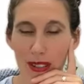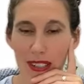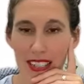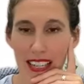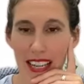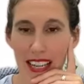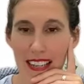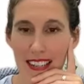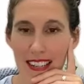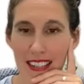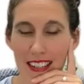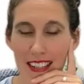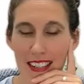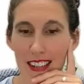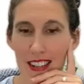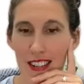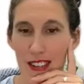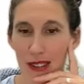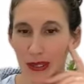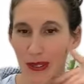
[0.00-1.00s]
or 10 to
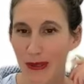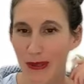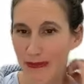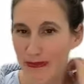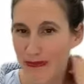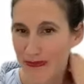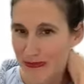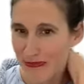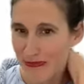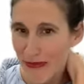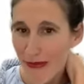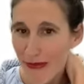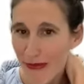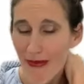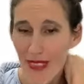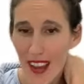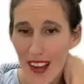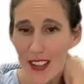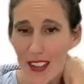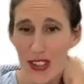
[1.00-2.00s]
noon
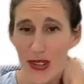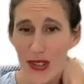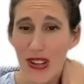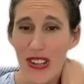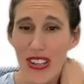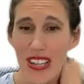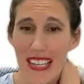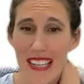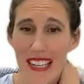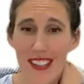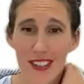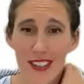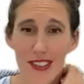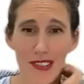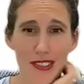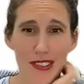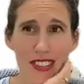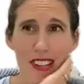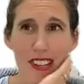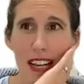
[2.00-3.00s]
mm-hmm. Australian
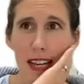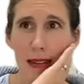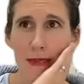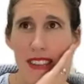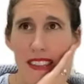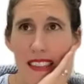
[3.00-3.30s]
Eastern time.